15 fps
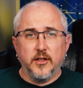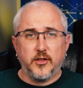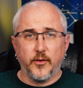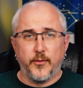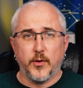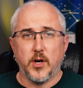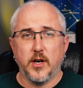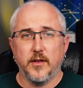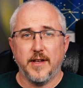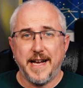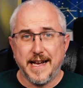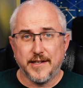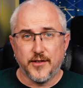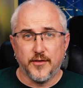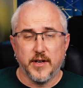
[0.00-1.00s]
So for our
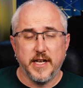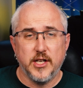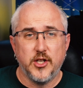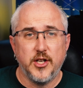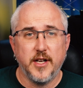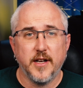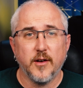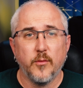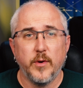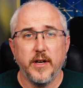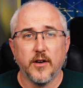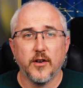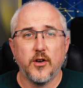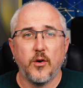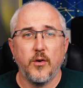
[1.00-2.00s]
last range here, we
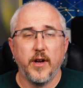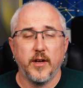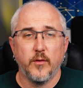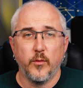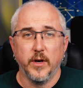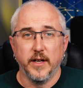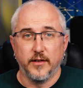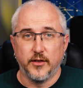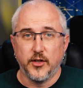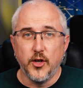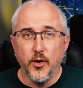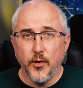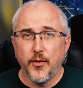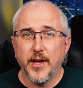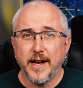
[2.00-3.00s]
are going with
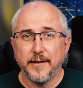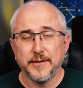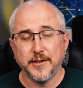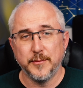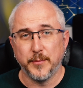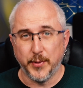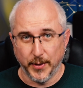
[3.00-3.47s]
2000